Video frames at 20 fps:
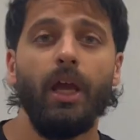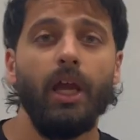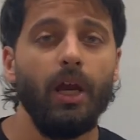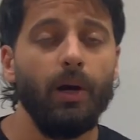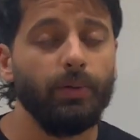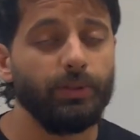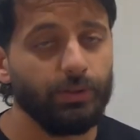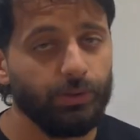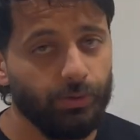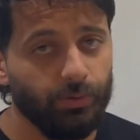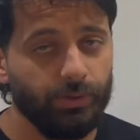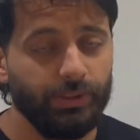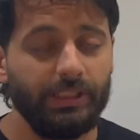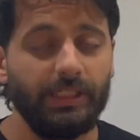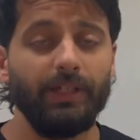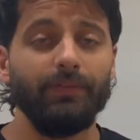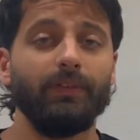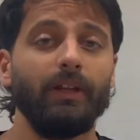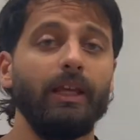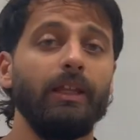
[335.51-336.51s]
which is
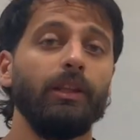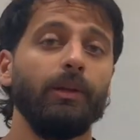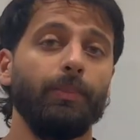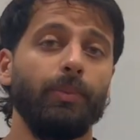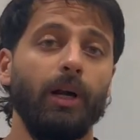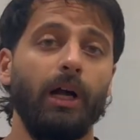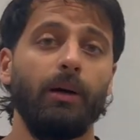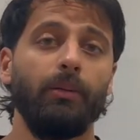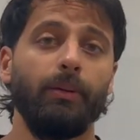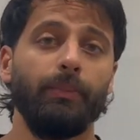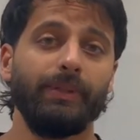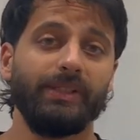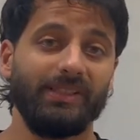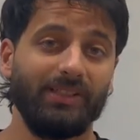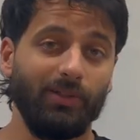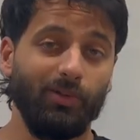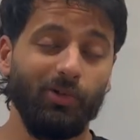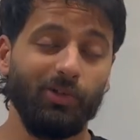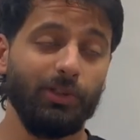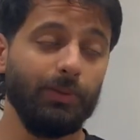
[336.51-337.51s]
received in the problem as
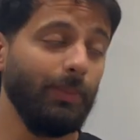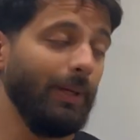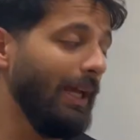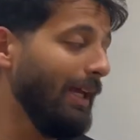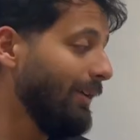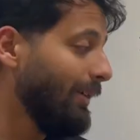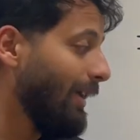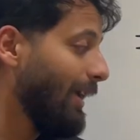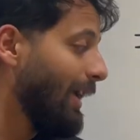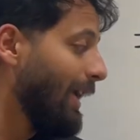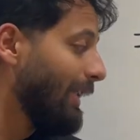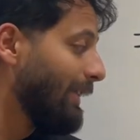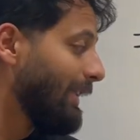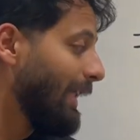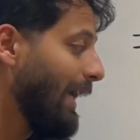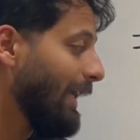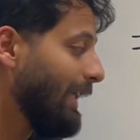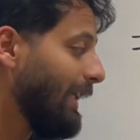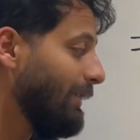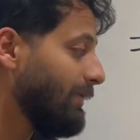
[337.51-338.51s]
total demand.
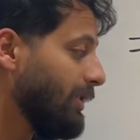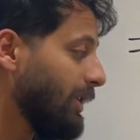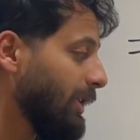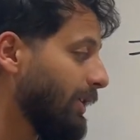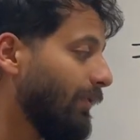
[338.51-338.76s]
That gives us